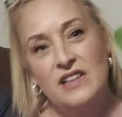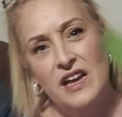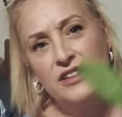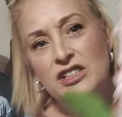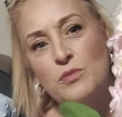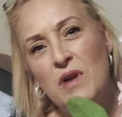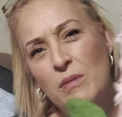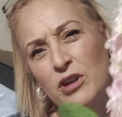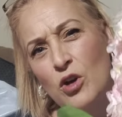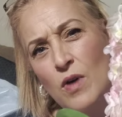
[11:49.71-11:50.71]
Yeah, these will
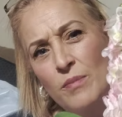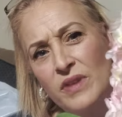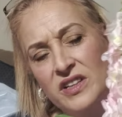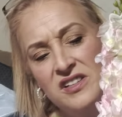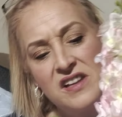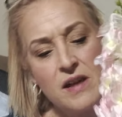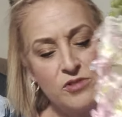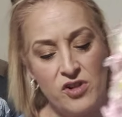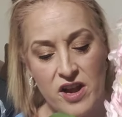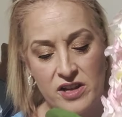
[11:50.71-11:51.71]
probably go up by the
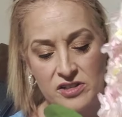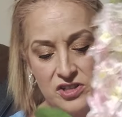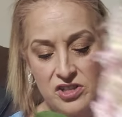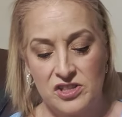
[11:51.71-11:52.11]
snapdragons